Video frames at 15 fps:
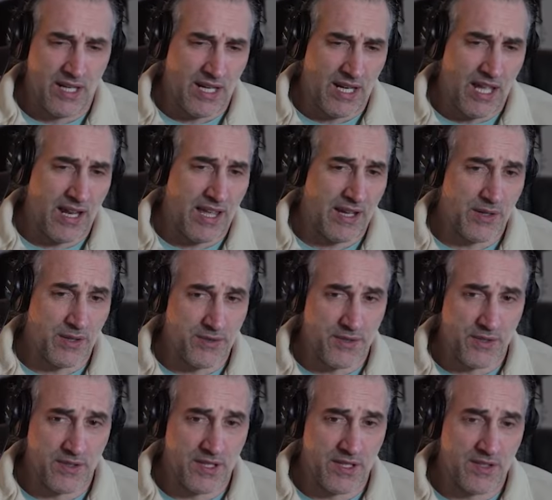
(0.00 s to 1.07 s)
And I like also
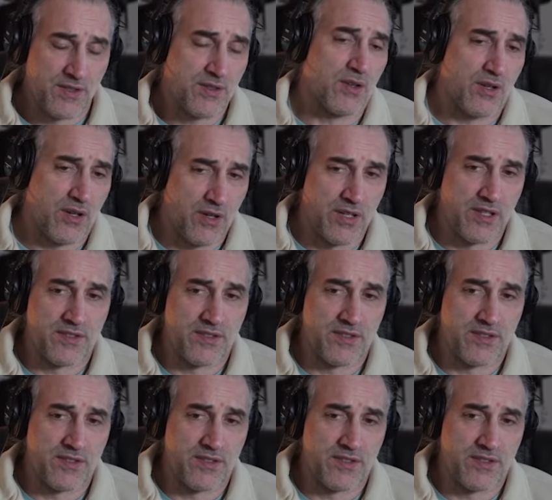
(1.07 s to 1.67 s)
that he's, of course, he's